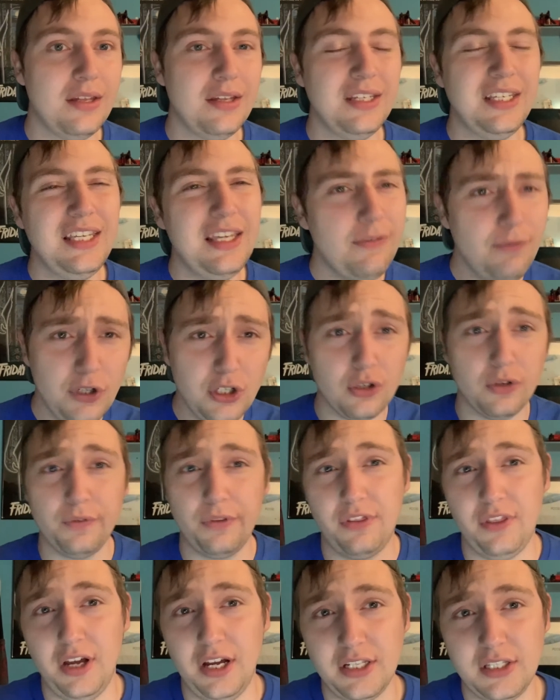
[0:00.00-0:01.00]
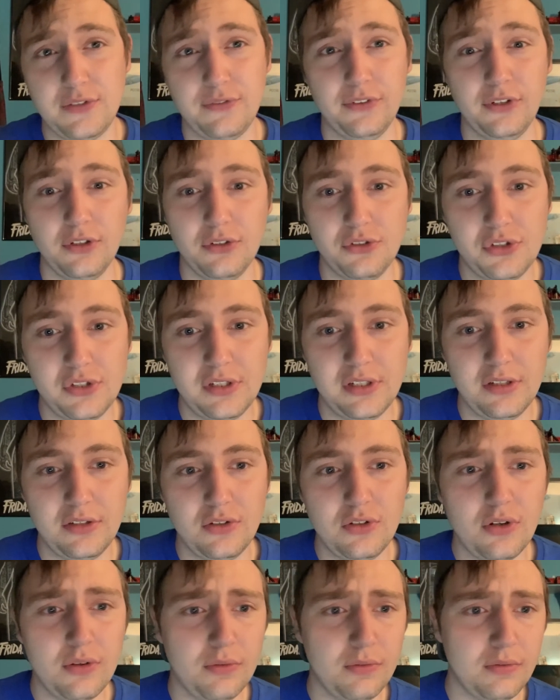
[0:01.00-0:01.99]
give your own thoughts first.
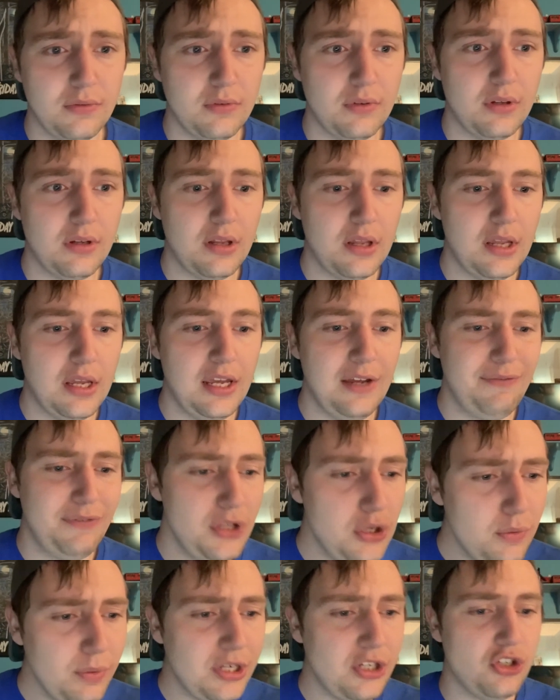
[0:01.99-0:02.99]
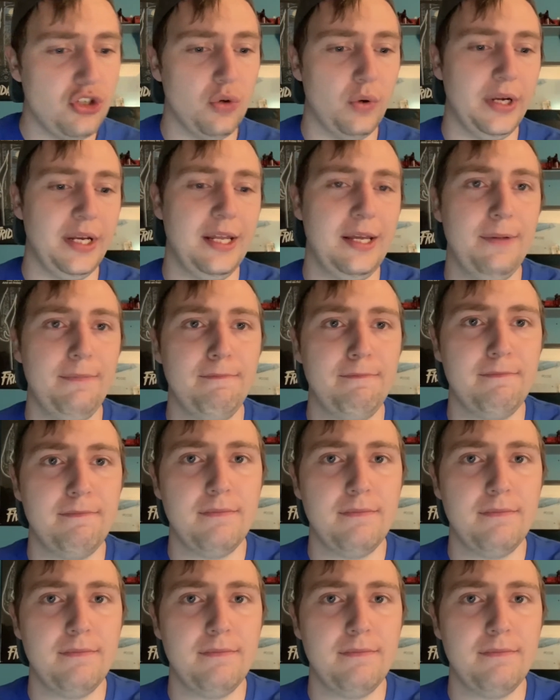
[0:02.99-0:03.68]
If you enjoyed it,